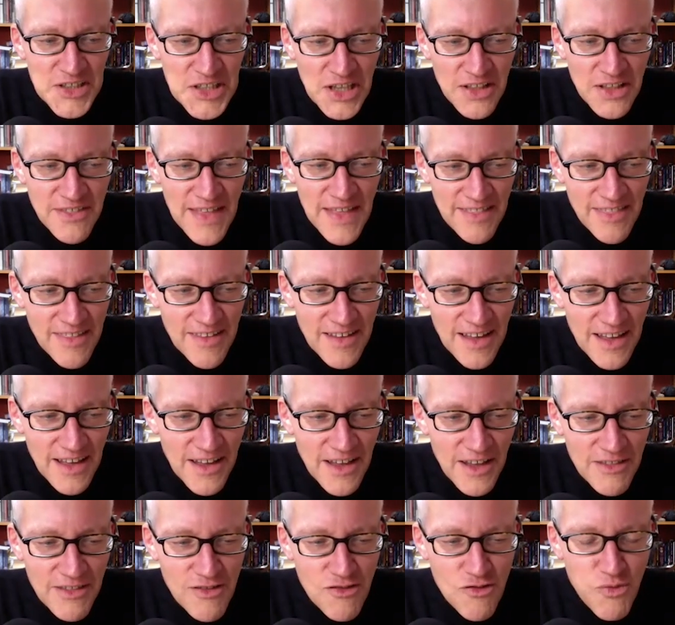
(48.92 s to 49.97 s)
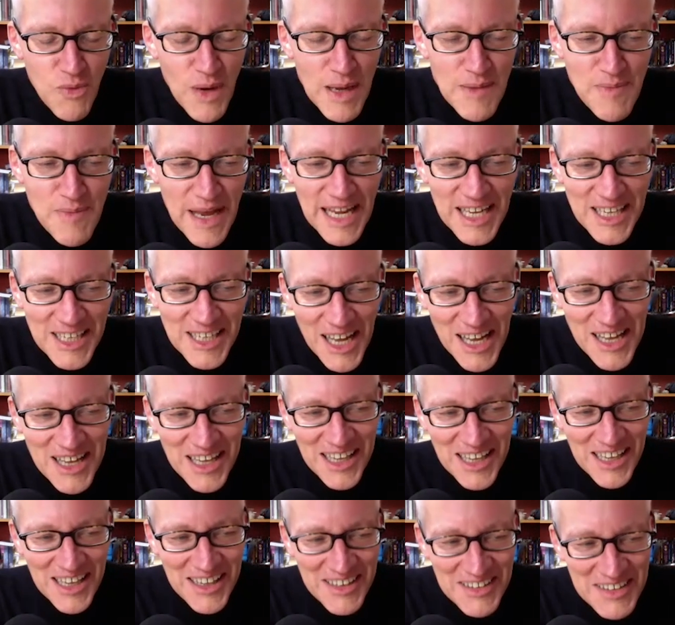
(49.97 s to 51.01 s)
Goodness, that's a sweeping
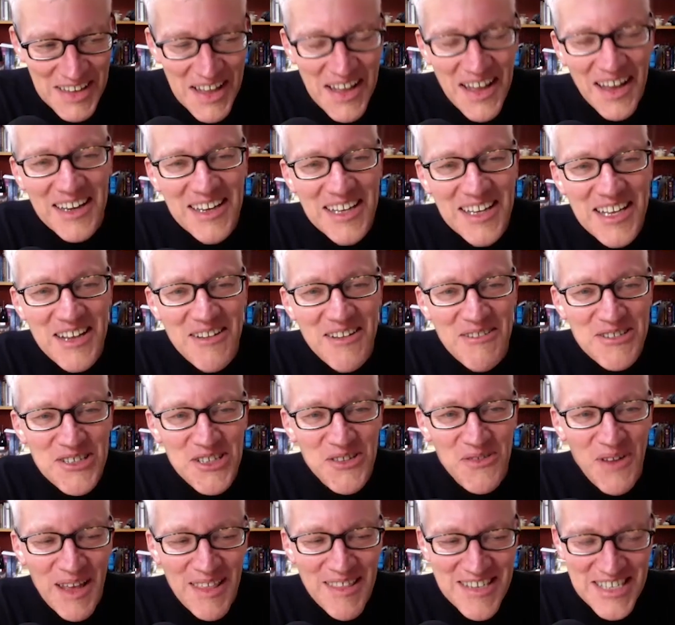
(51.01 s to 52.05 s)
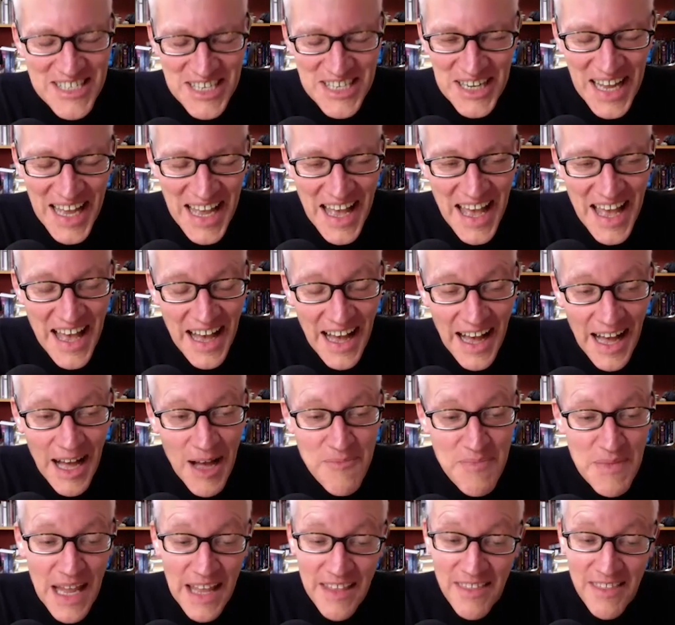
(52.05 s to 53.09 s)
and huge question.
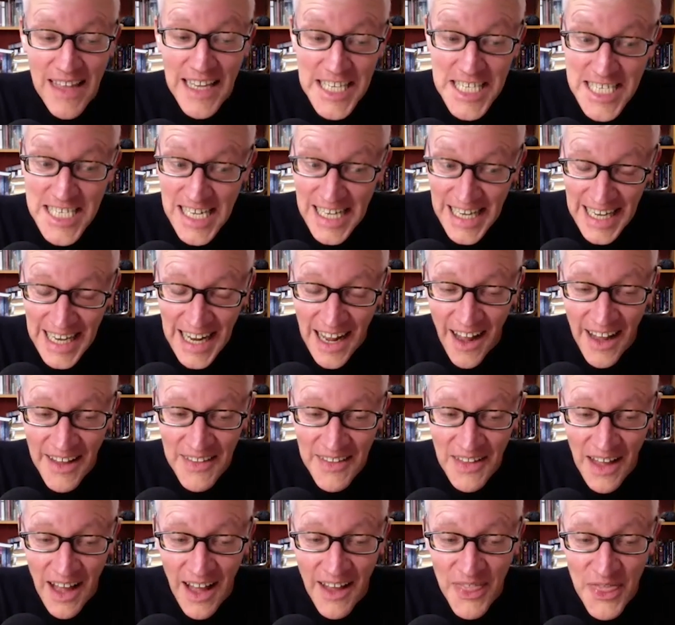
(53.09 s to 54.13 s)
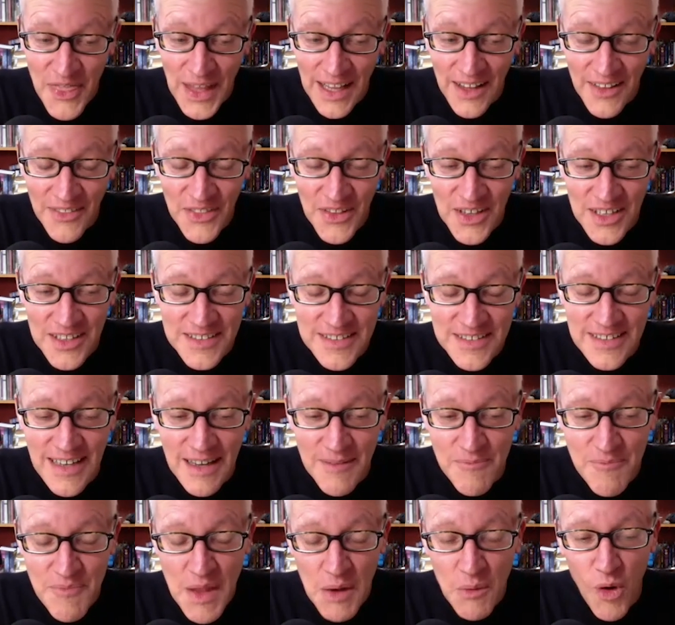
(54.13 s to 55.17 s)
Essentially, I think that
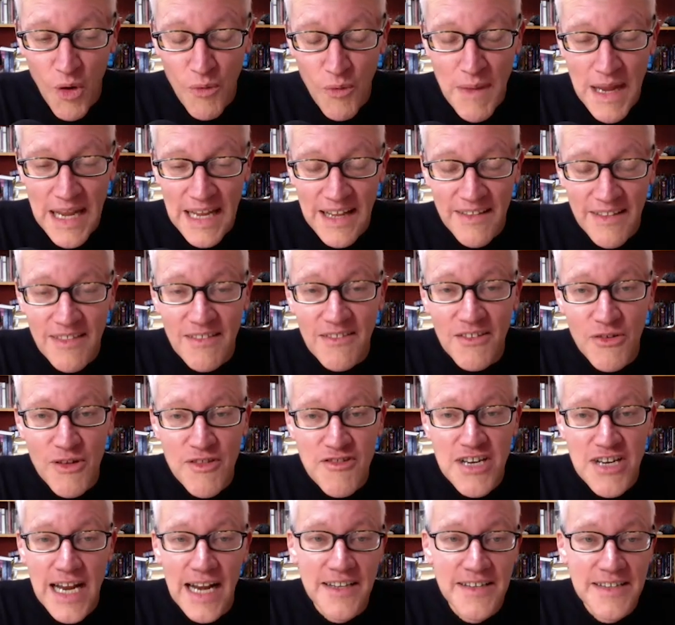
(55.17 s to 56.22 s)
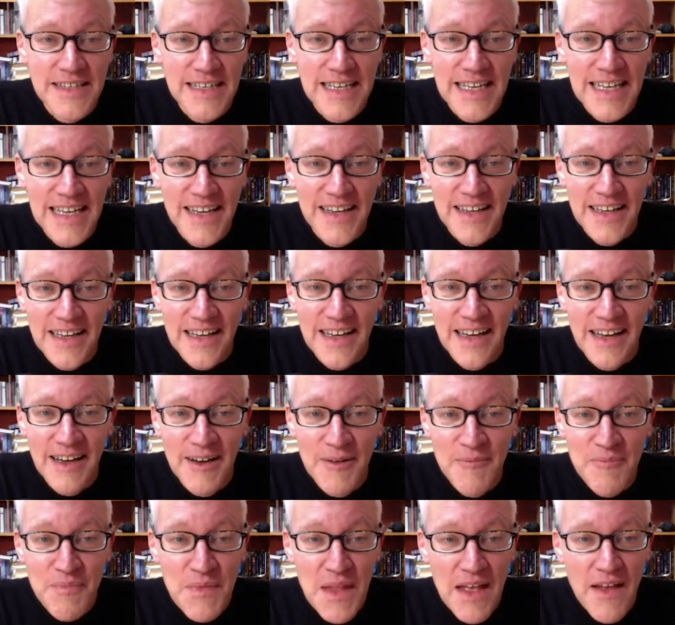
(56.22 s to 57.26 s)
what makes Christianity
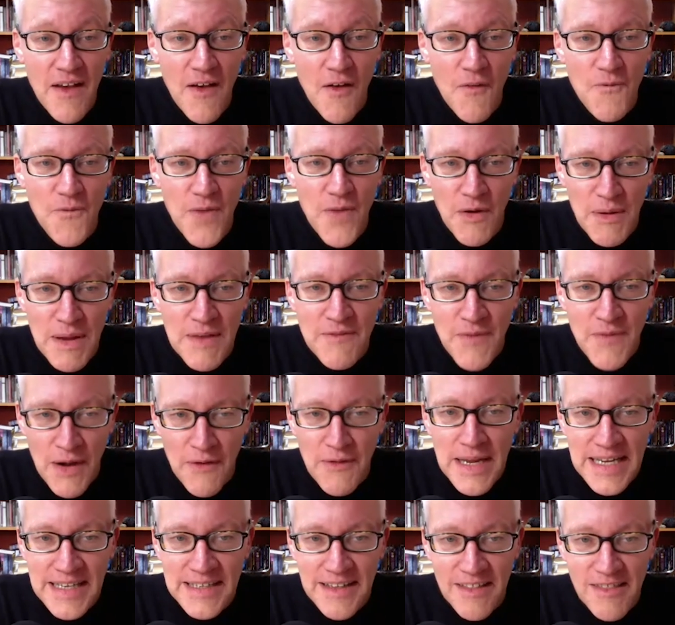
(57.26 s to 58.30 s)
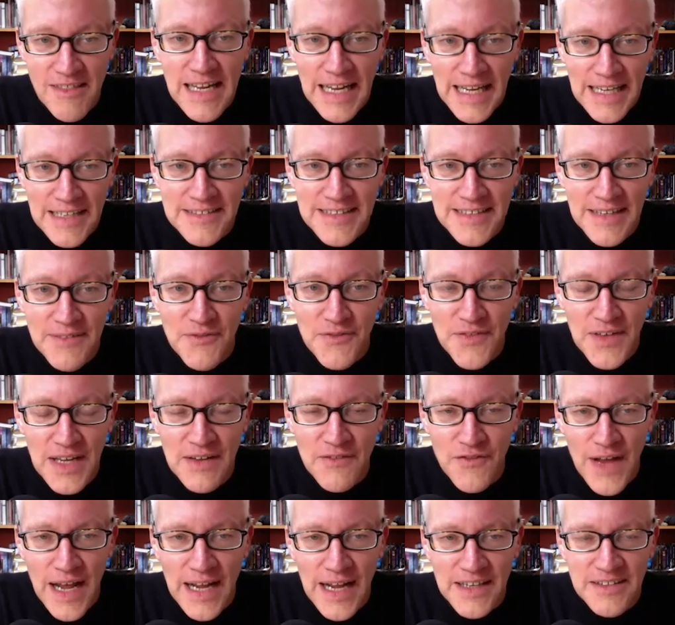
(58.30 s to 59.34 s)
very, very distinctive,
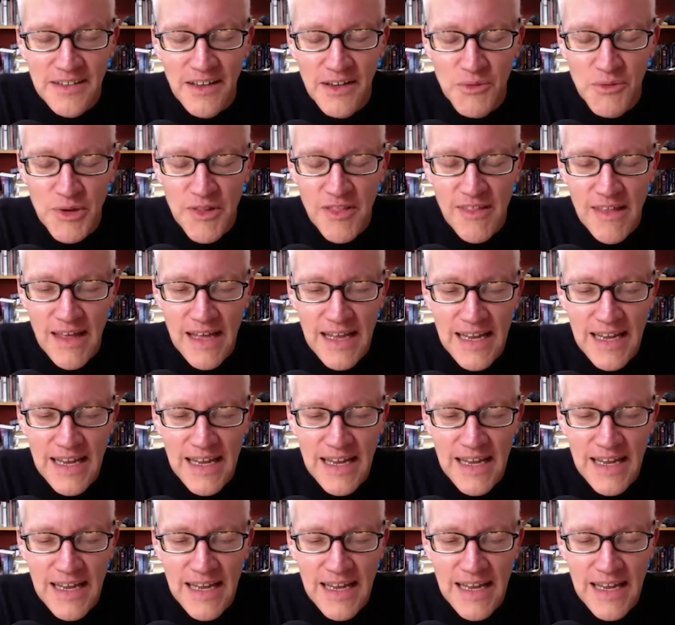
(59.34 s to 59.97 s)
in fact, I would